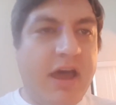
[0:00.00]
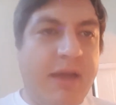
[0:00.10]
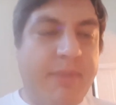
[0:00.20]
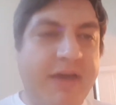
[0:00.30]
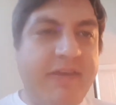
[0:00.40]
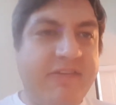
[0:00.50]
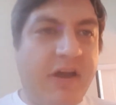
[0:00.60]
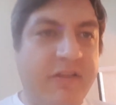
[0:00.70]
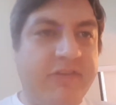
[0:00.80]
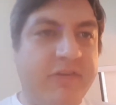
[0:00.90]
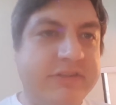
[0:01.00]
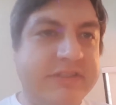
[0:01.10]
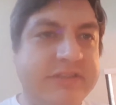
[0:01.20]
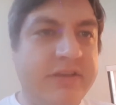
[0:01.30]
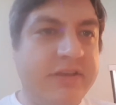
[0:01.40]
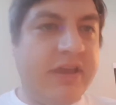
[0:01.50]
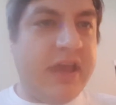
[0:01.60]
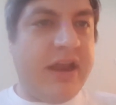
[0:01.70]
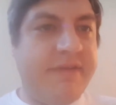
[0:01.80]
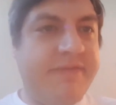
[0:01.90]
I buy these consoles
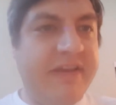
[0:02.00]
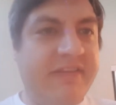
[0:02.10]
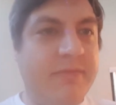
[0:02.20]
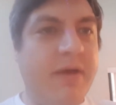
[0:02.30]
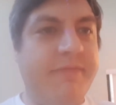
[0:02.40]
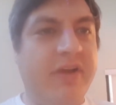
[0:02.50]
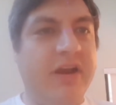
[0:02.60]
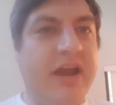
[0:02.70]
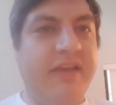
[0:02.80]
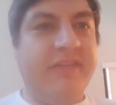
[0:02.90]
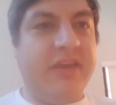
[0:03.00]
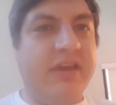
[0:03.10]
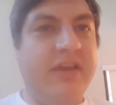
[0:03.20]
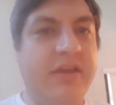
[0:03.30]
and I fix them up very nicely.